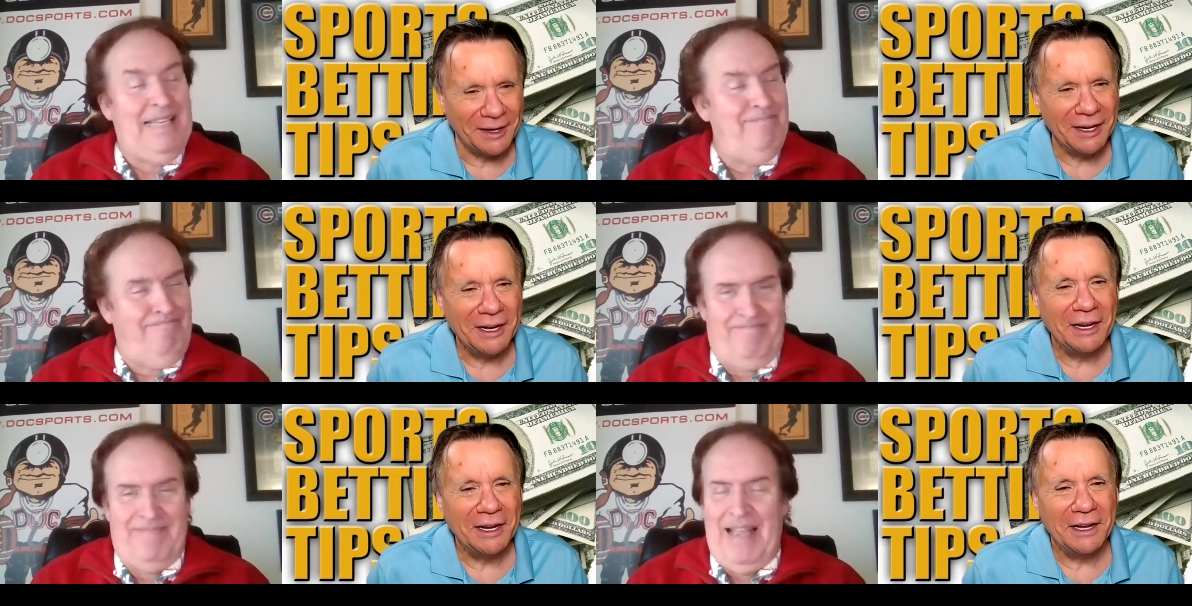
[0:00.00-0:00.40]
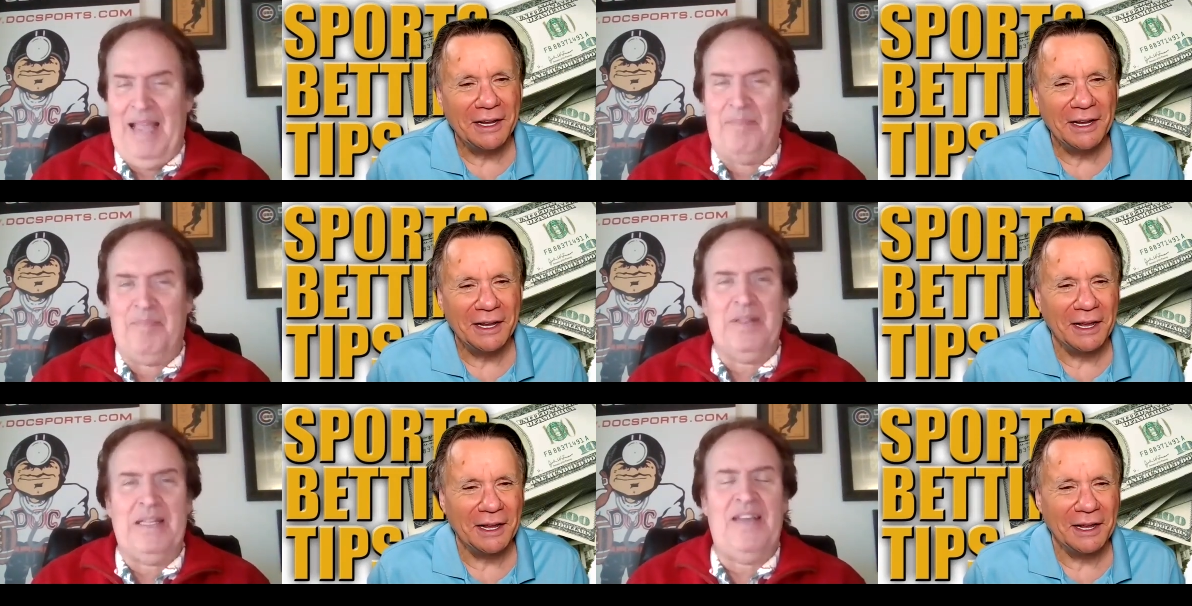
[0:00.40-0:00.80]
Speaker 1: I I
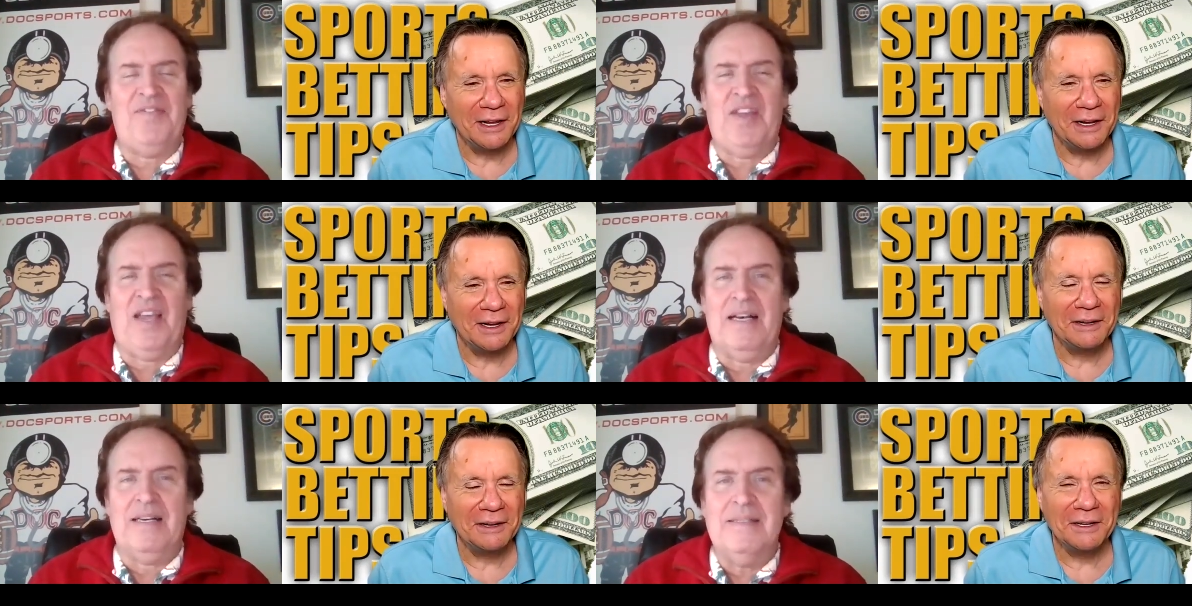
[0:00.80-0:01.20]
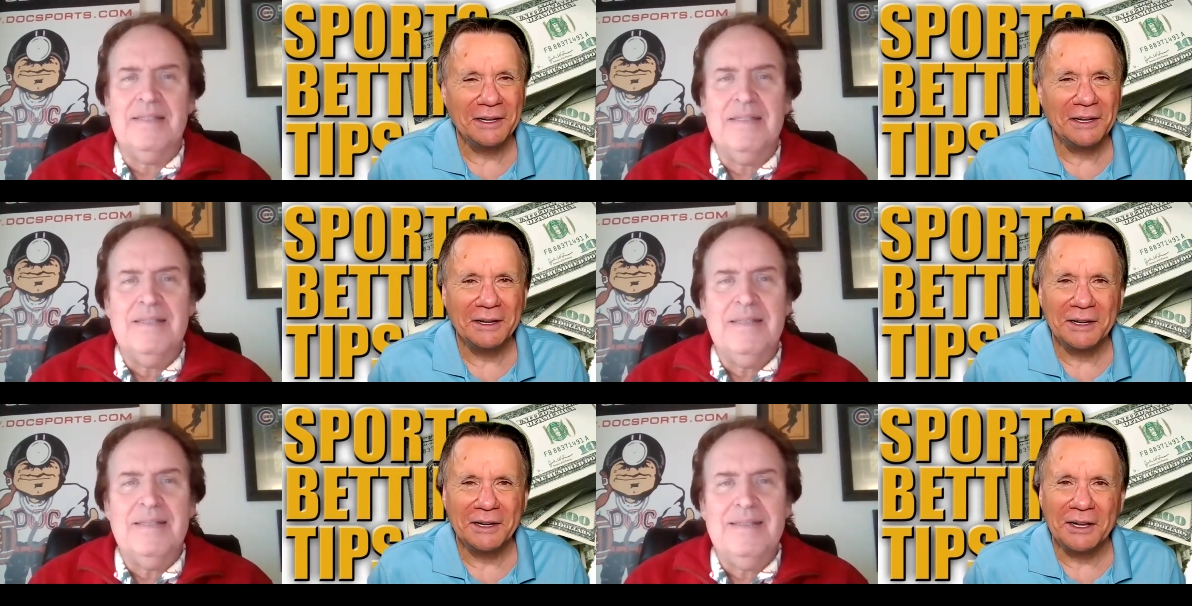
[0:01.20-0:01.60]
believe you.
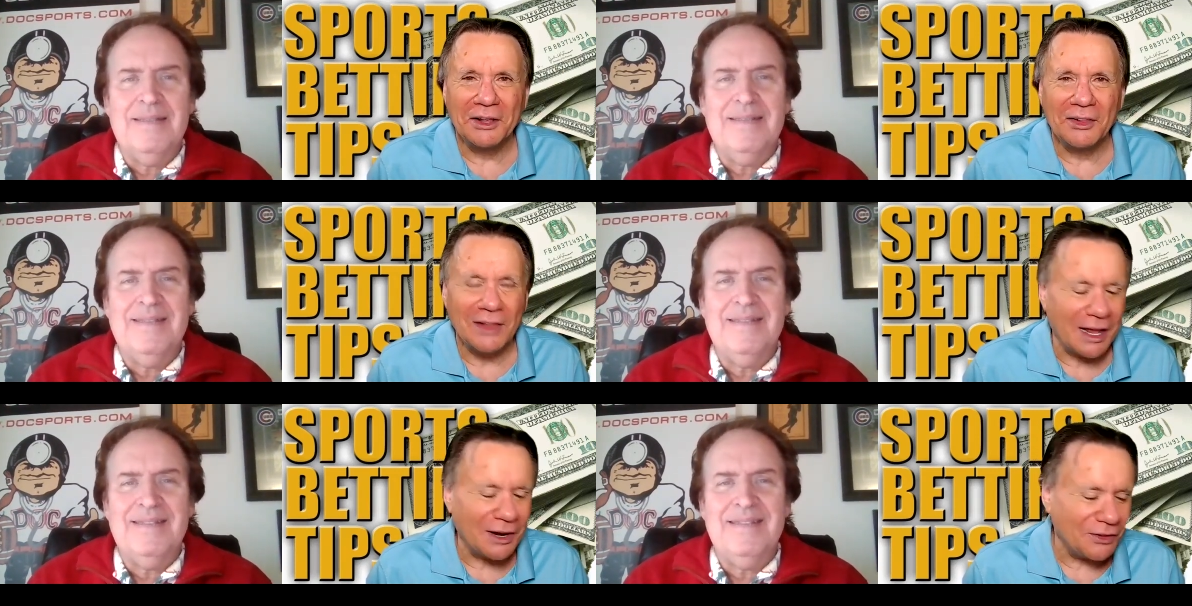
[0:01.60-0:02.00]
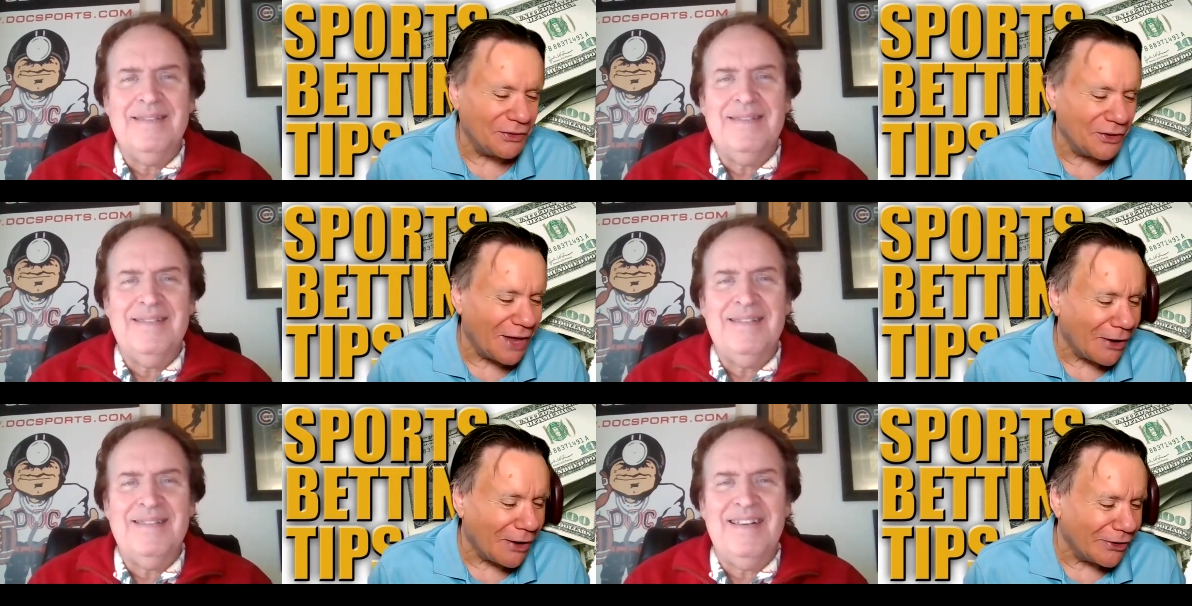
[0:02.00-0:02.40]
A lot of
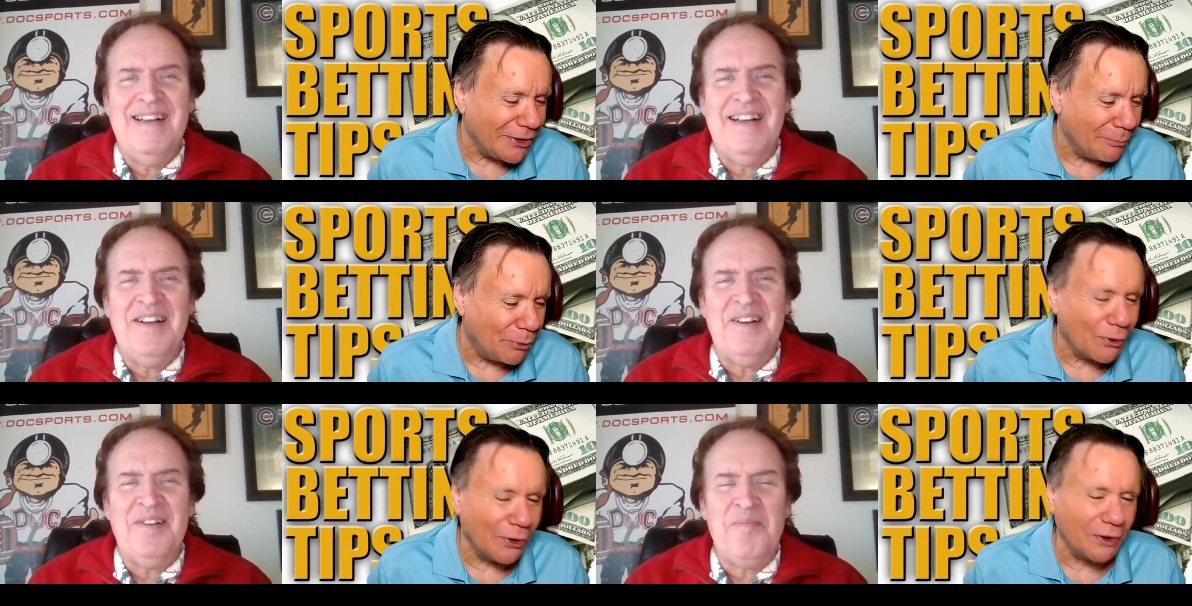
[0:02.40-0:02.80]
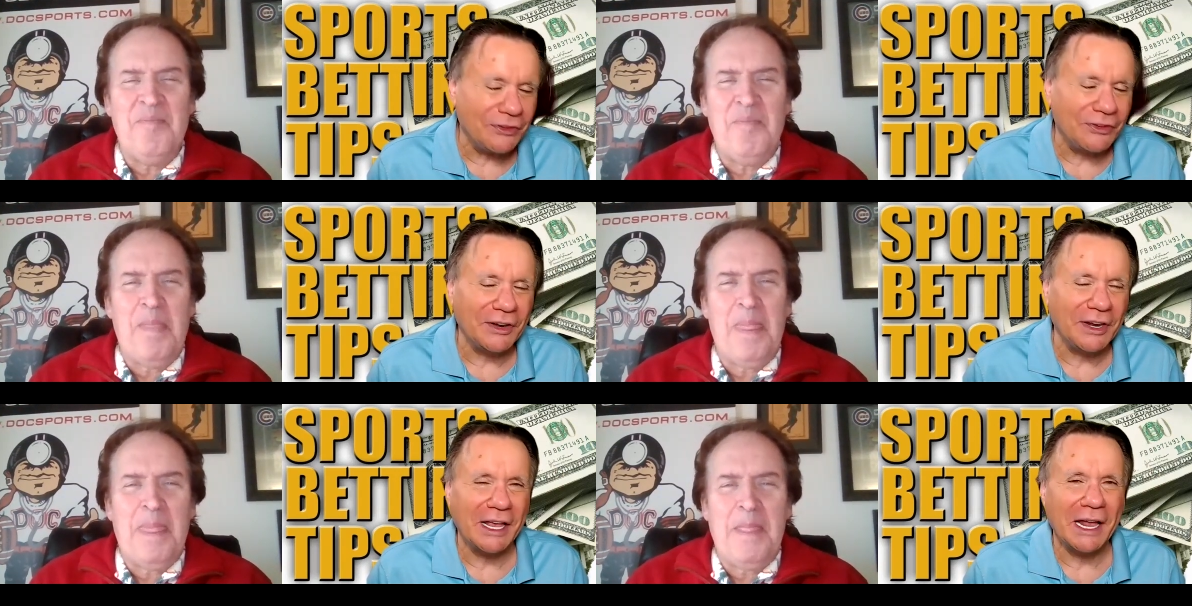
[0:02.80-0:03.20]
talking points in
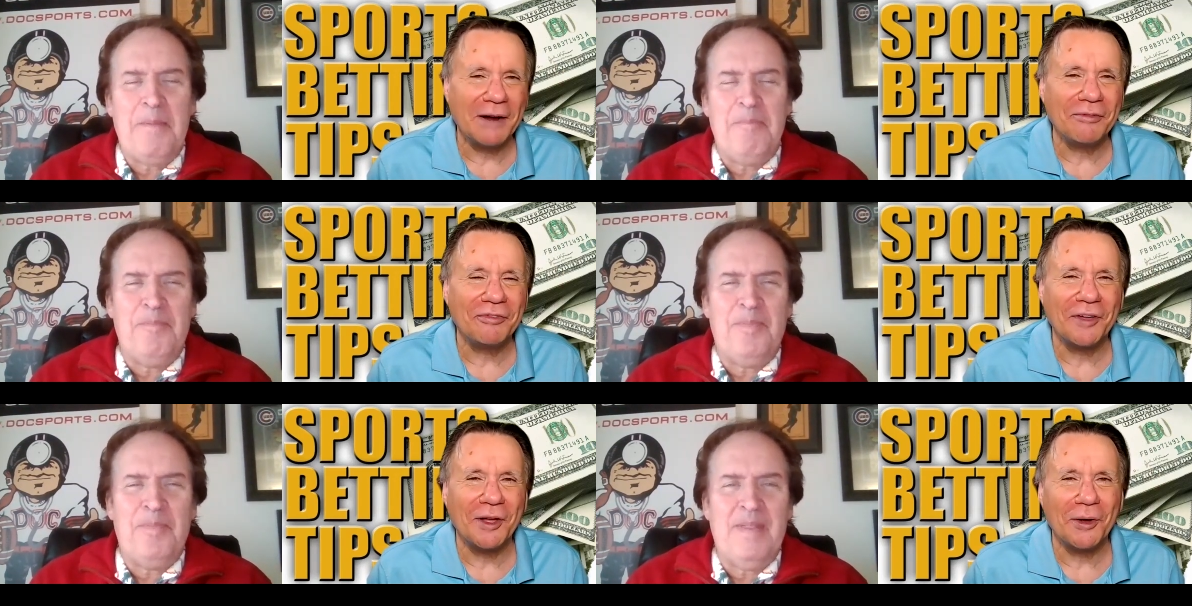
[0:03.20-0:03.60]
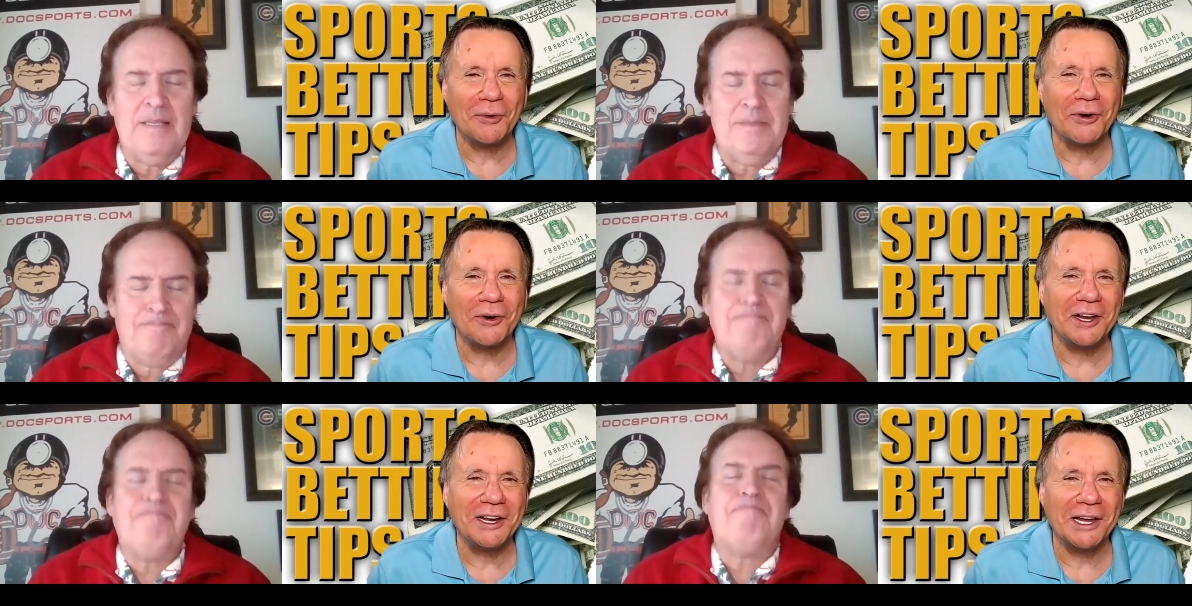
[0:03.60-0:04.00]
the NFL
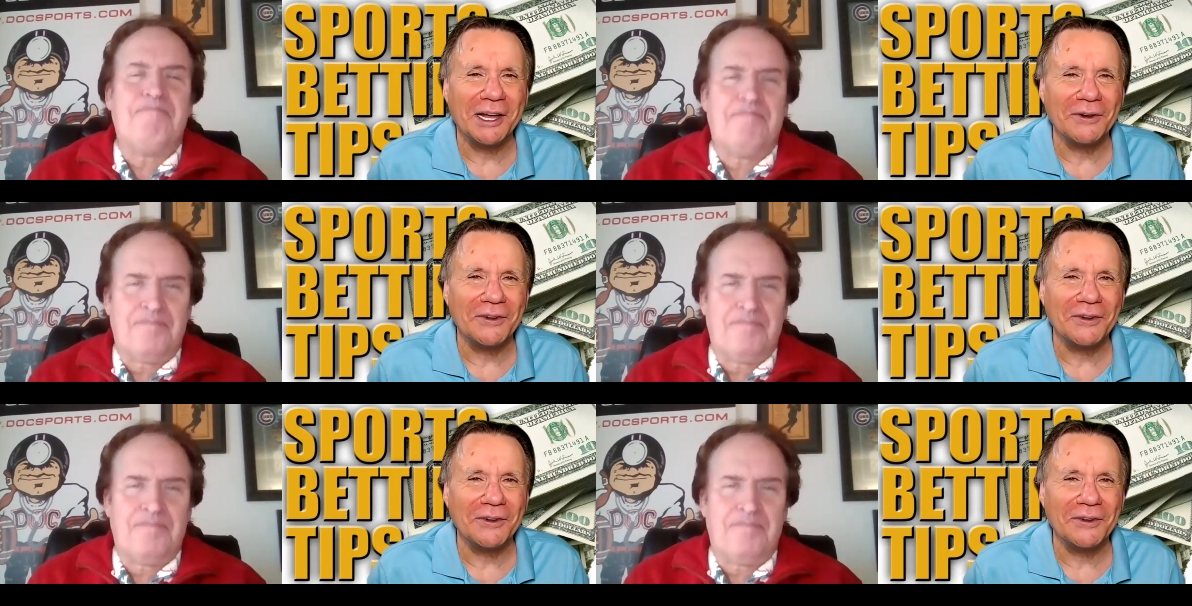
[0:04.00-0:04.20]
right now,